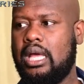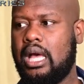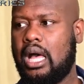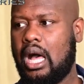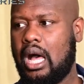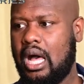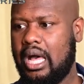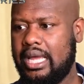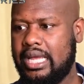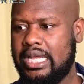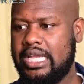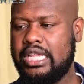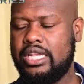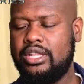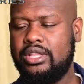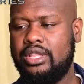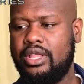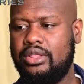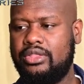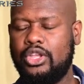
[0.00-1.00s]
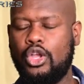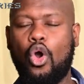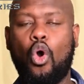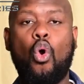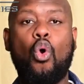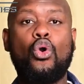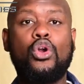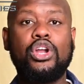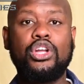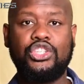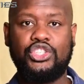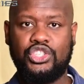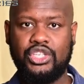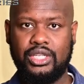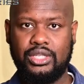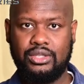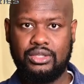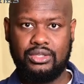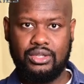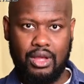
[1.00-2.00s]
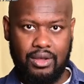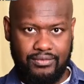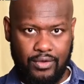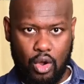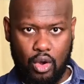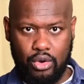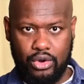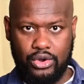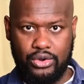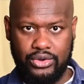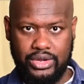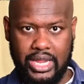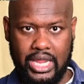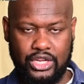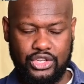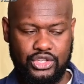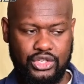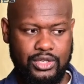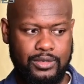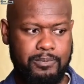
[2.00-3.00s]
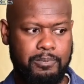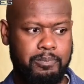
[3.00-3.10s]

uh, in the origins of all creation.